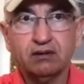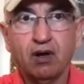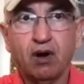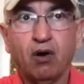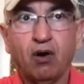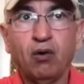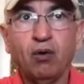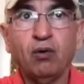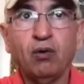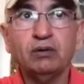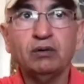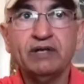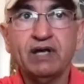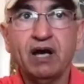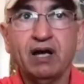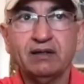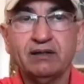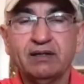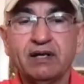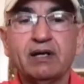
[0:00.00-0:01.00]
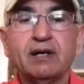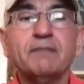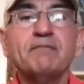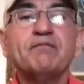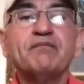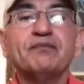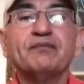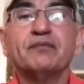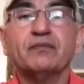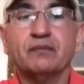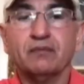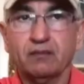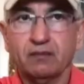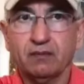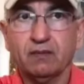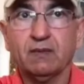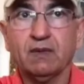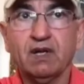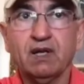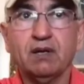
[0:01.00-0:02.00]
all the other
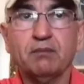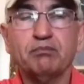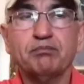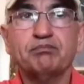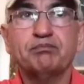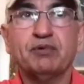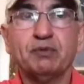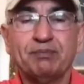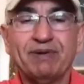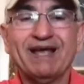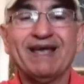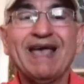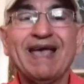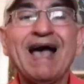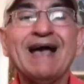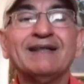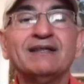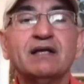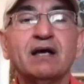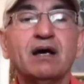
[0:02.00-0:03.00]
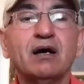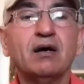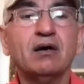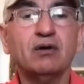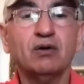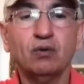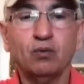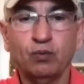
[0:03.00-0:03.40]
propaganda,